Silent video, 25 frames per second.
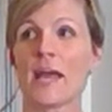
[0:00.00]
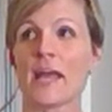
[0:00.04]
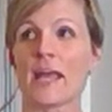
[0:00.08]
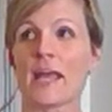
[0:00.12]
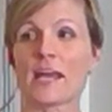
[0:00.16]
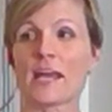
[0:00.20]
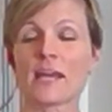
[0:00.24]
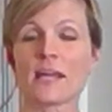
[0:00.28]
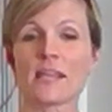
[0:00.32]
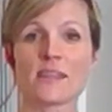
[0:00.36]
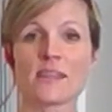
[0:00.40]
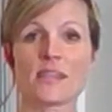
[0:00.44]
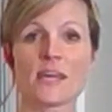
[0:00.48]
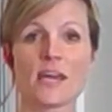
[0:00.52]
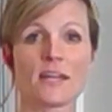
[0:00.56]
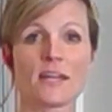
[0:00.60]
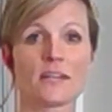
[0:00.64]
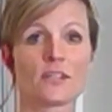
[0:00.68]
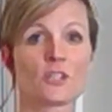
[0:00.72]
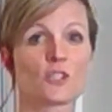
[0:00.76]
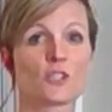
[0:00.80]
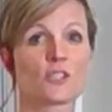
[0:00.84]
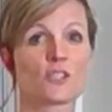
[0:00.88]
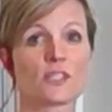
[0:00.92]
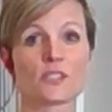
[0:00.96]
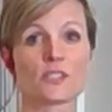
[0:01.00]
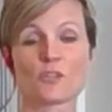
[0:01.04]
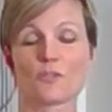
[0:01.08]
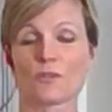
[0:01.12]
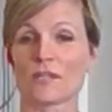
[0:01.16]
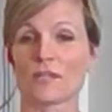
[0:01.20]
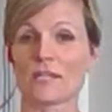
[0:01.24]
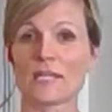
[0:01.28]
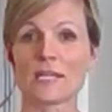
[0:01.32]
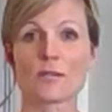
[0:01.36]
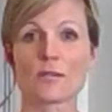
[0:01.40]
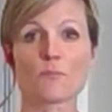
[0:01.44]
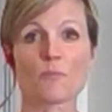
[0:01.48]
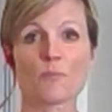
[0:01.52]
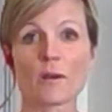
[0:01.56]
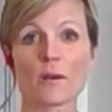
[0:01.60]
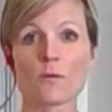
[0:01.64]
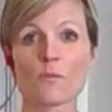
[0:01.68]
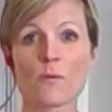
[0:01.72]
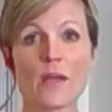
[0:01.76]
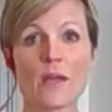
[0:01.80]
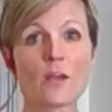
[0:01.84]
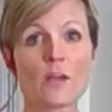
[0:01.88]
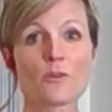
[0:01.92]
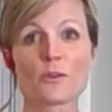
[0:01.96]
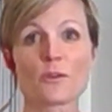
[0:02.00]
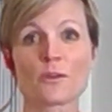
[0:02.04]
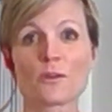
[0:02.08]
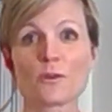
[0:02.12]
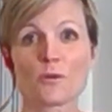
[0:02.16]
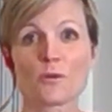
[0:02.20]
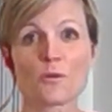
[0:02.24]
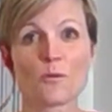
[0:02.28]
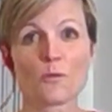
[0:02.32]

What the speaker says: and then just you can eat them right away or you can